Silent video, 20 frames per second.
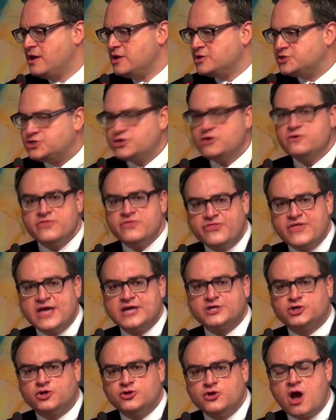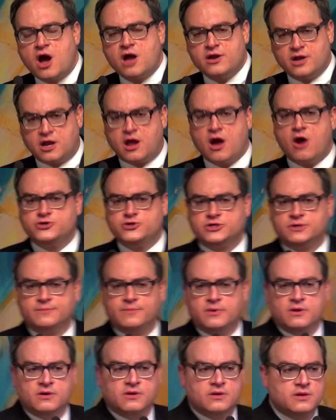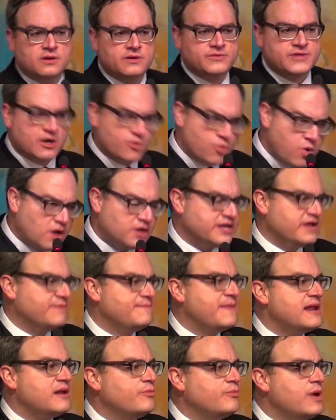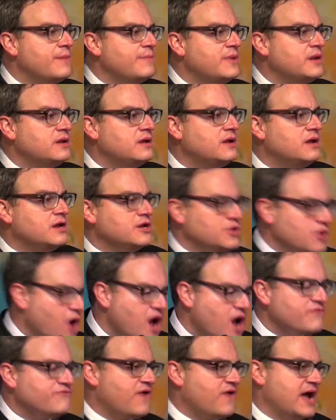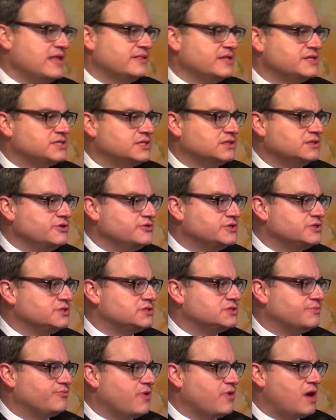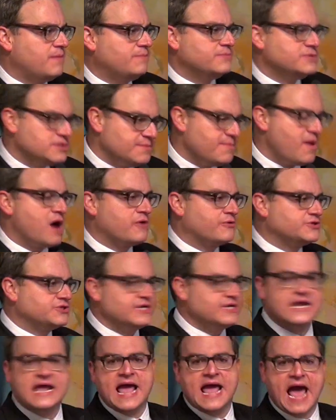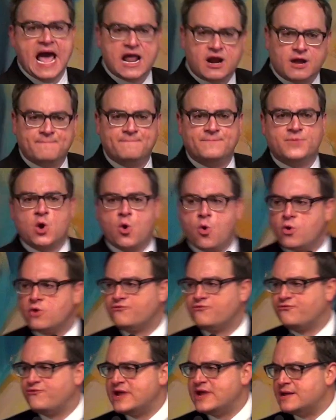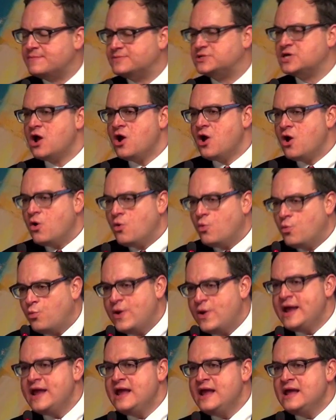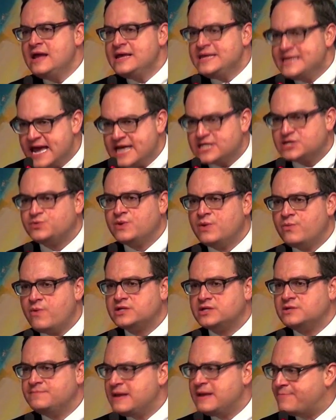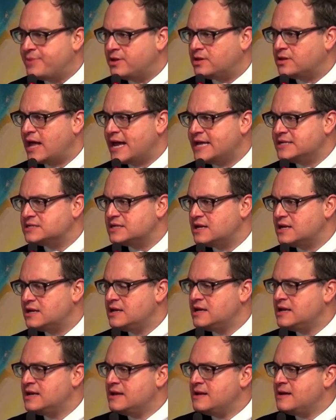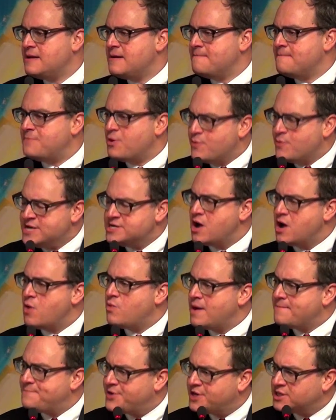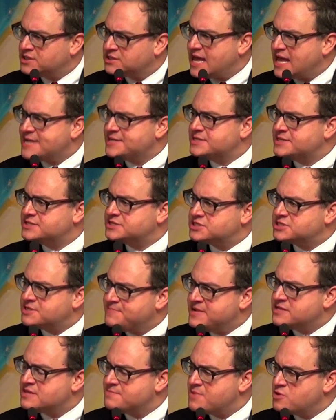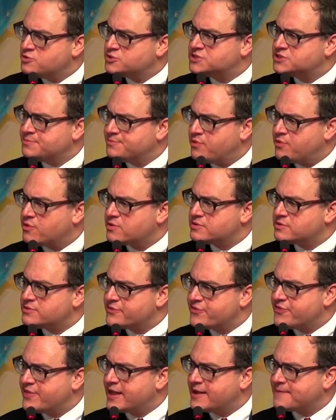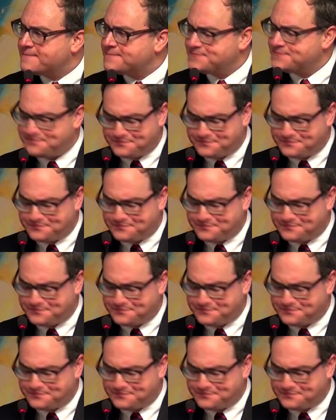Certain things are non-negotiable. The equality of men and women, non-violent solutions to problems, democracy, and our core freedoms. We want to be polite, but we don't want politeness to be the most important thing.